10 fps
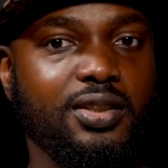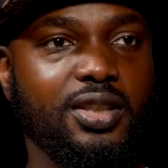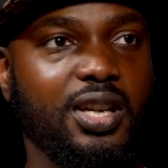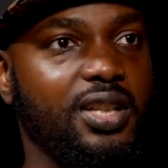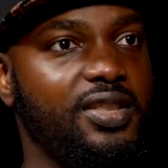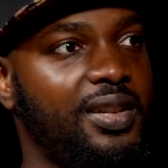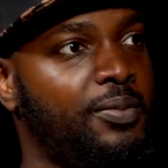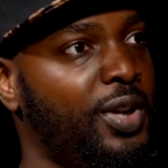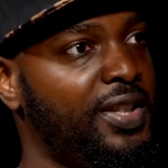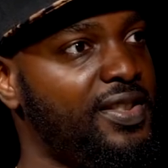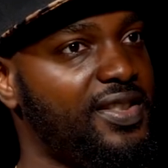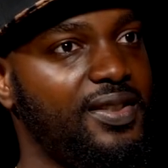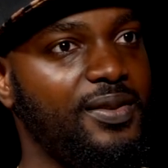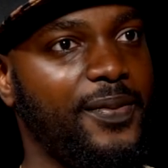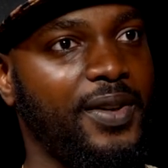cut
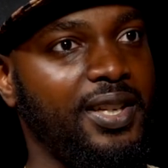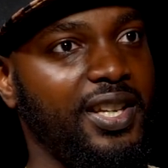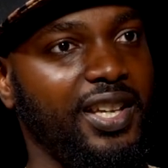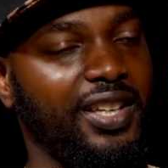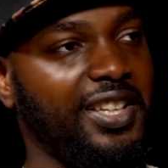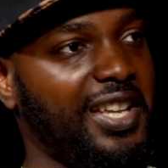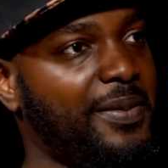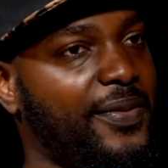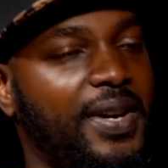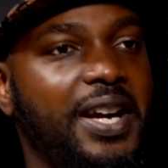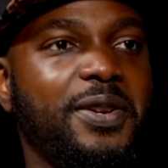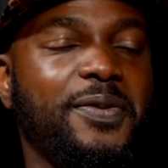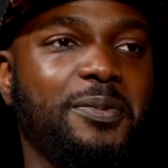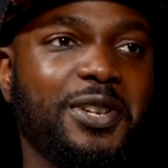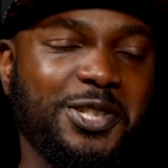someone's funding and get them fired
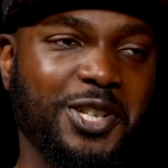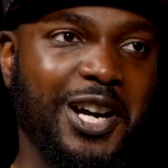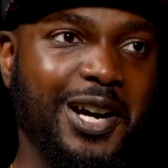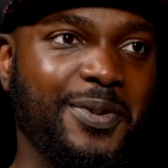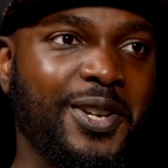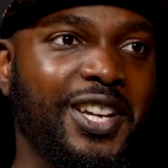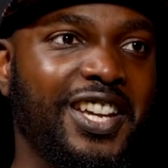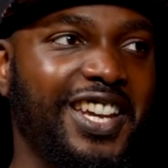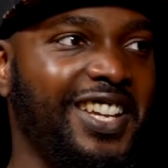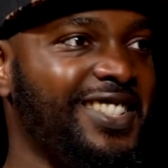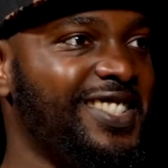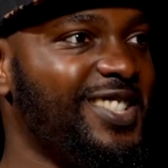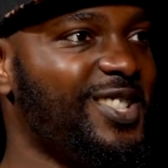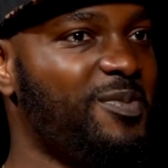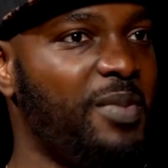from their job
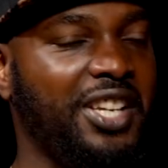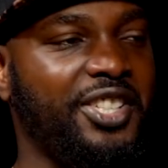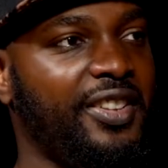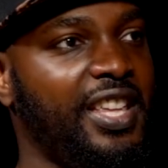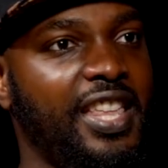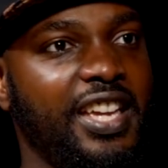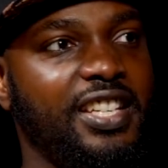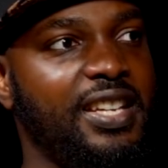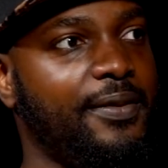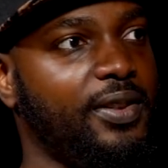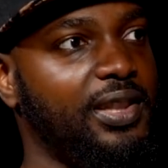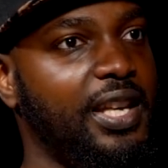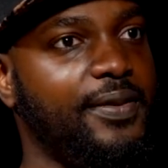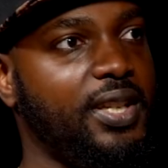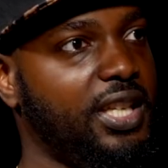and make sure that they can never
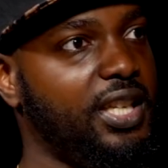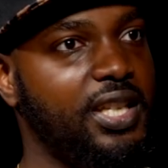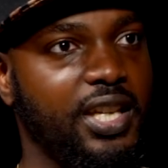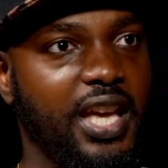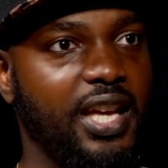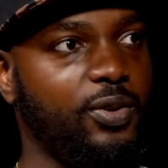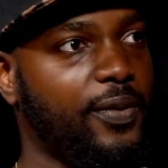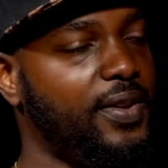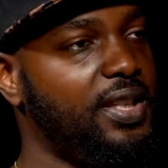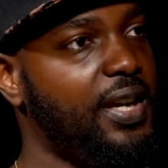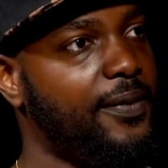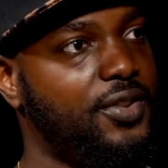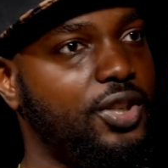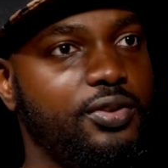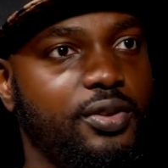live and eat again or feed their
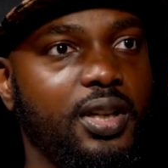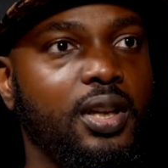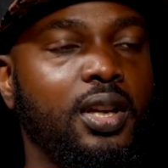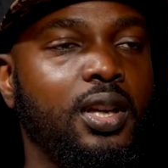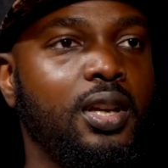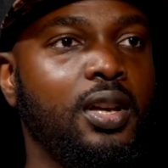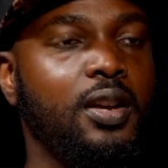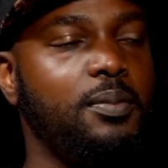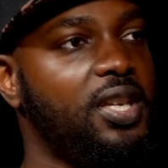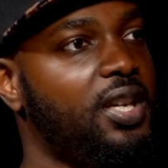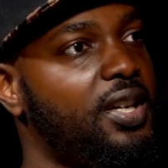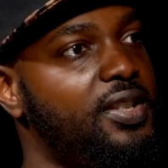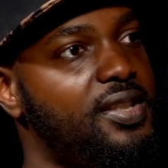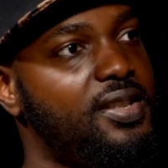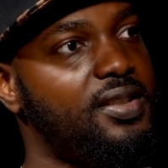children
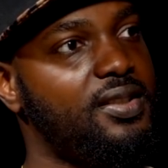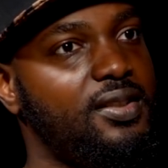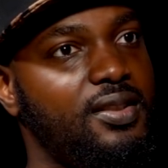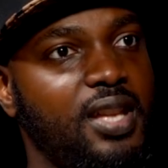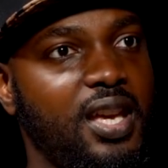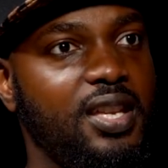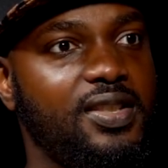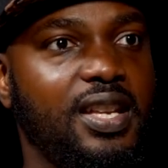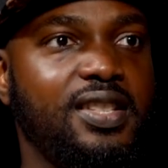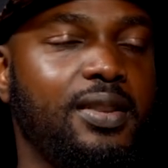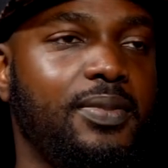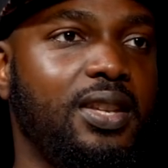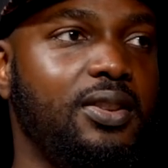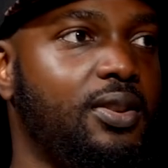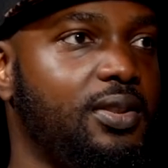because they said
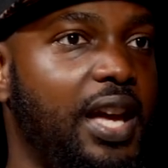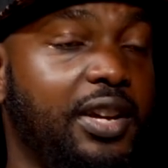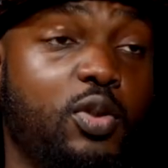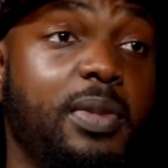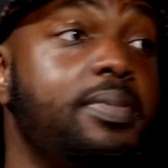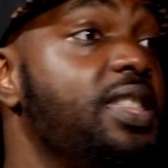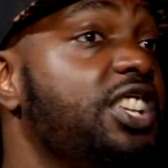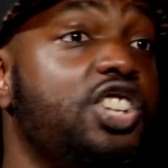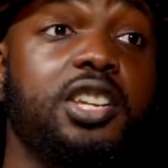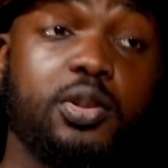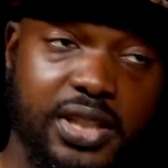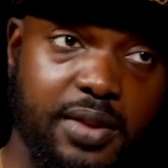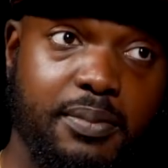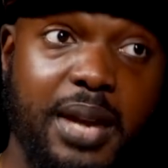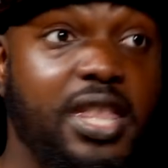something you don't like or maybe they
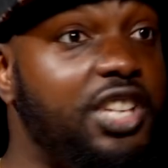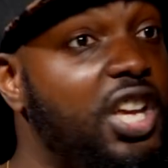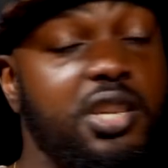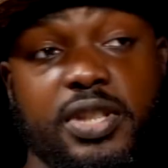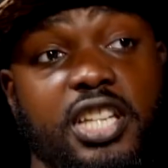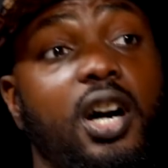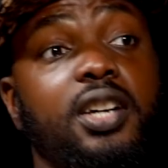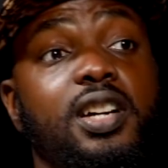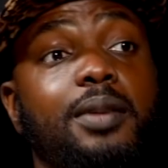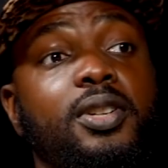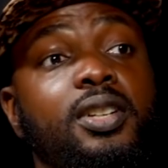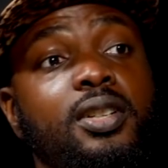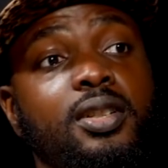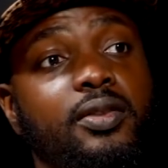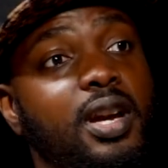genuinely maybe they genuinely cocked up
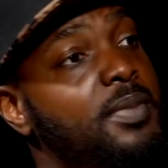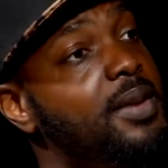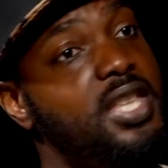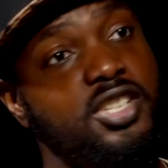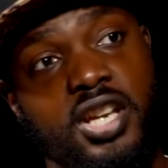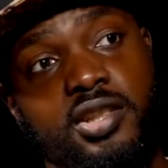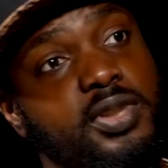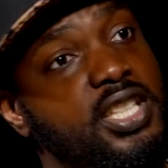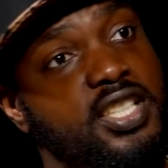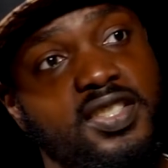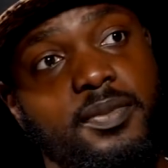right maybe they genuinely did